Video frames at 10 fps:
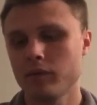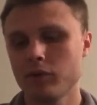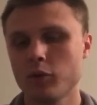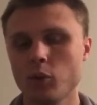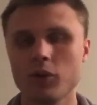
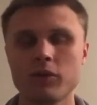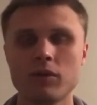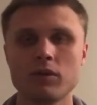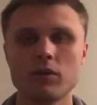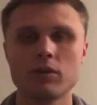to
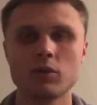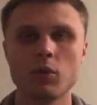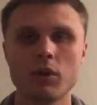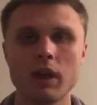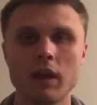
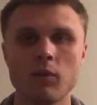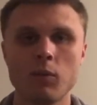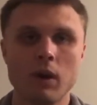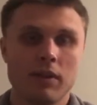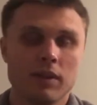where they
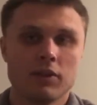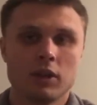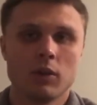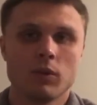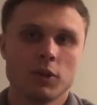went this
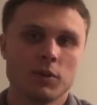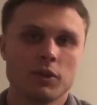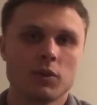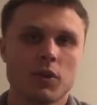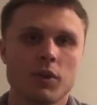year, which was
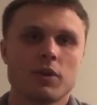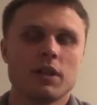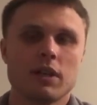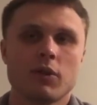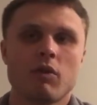to a
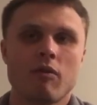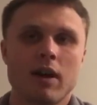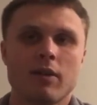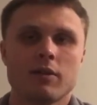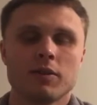13-3
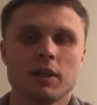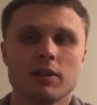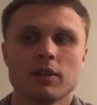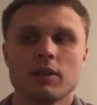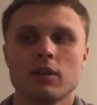regular
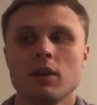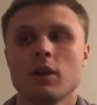season,